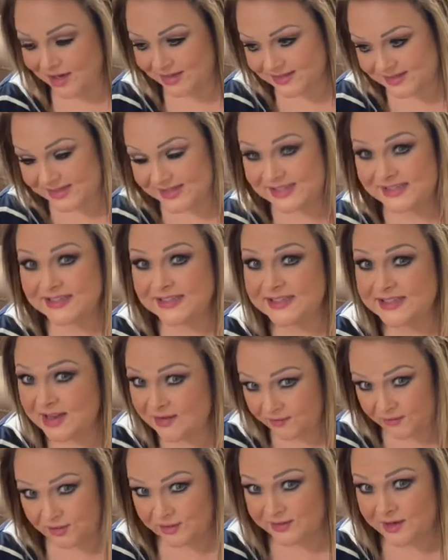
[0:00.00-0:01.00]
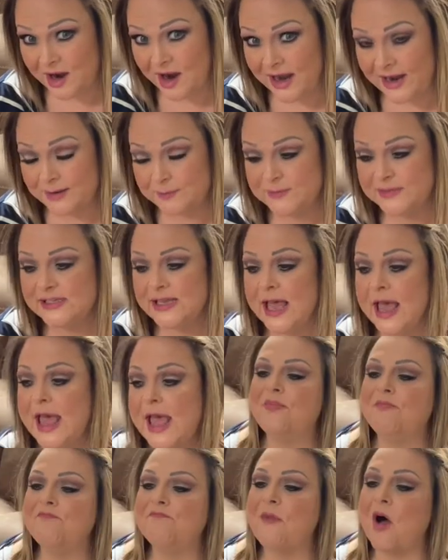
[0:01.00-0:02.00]
several times.
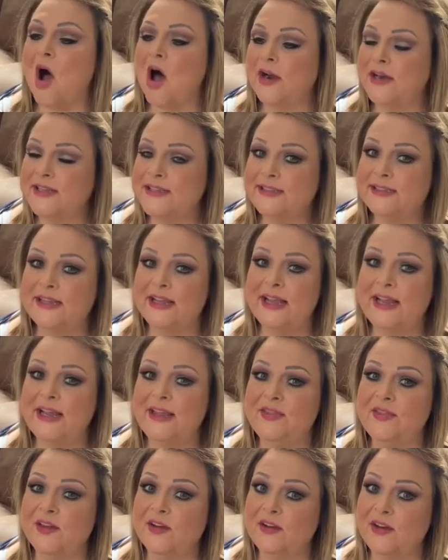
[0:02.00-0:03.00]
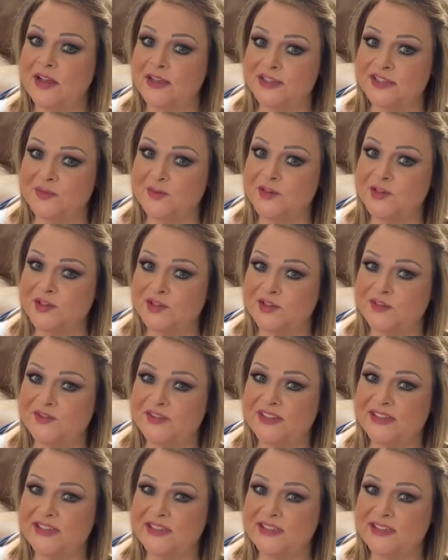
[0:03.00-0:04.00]
Honestly, their customer
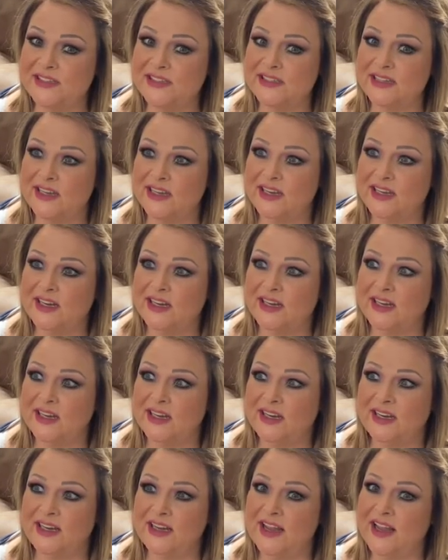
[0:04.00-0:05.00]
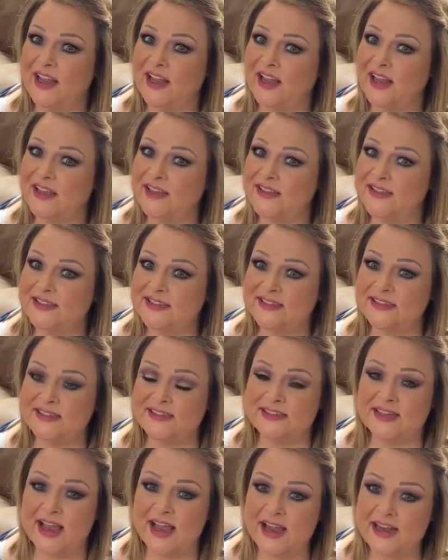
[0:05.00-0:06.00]
service
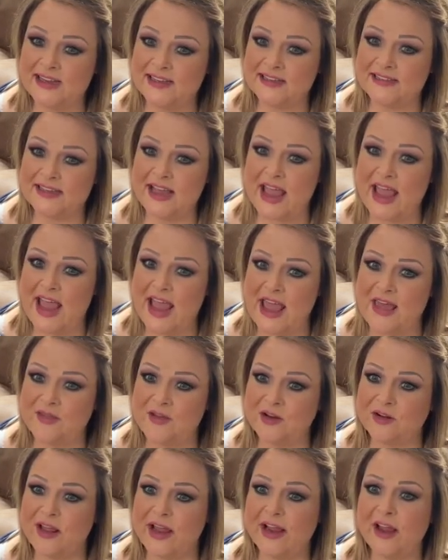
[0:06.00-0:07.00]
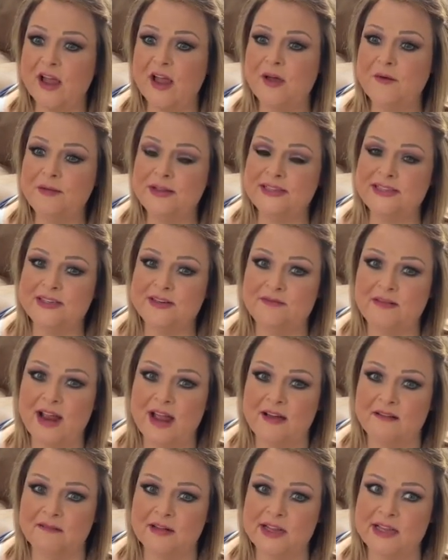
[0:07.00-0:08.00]
sucks. And they're like, oh, it's en
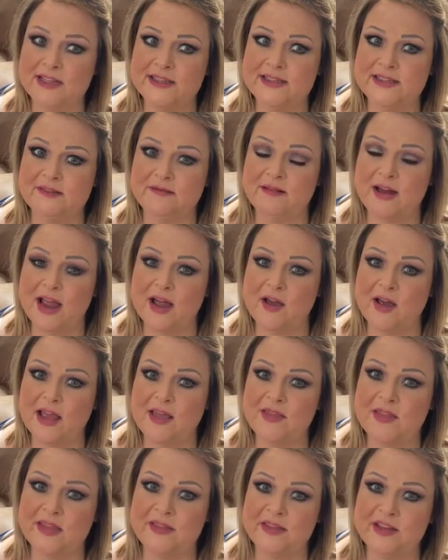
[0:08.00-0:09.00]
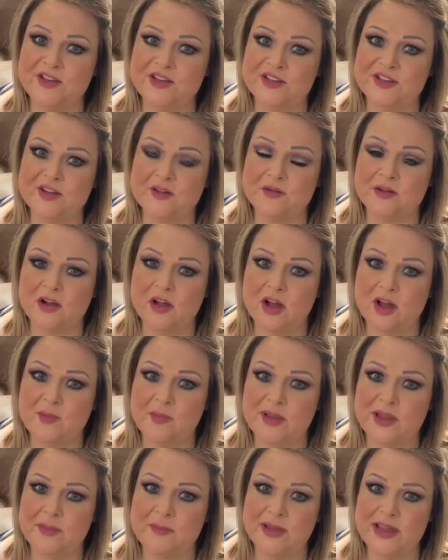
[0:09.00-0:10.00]
route. It's en route. And then they just go and
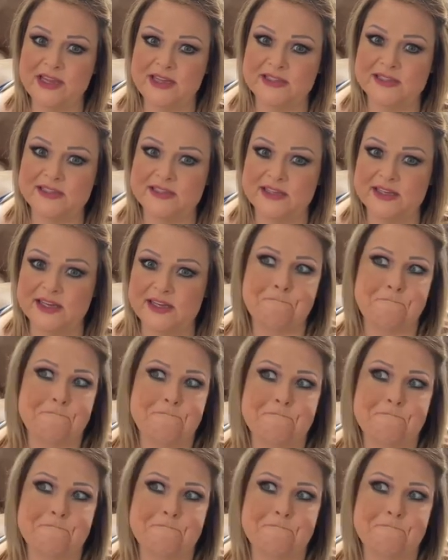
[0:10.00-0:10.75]
copy and paste it